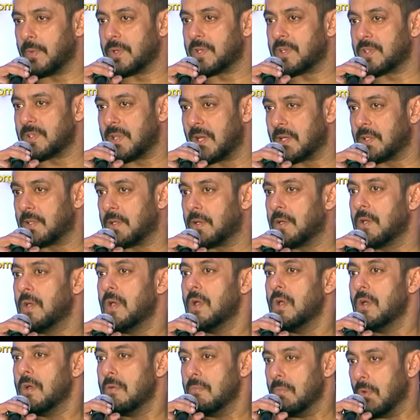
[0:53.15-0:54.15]
which is like the
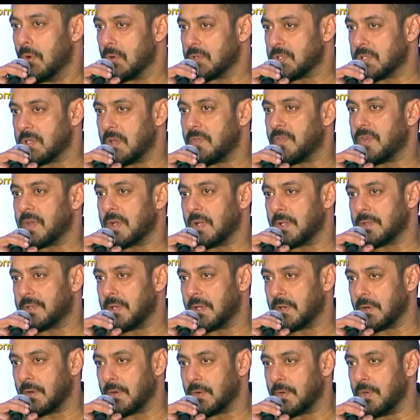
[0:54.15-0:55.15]
most difficult
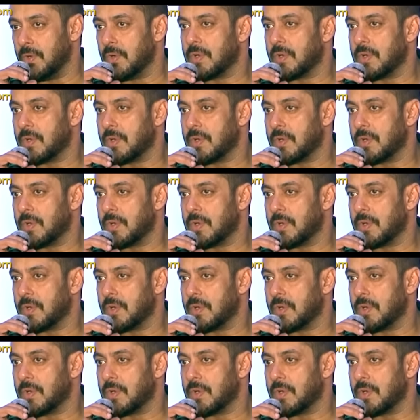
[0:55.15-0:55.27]
thing to do.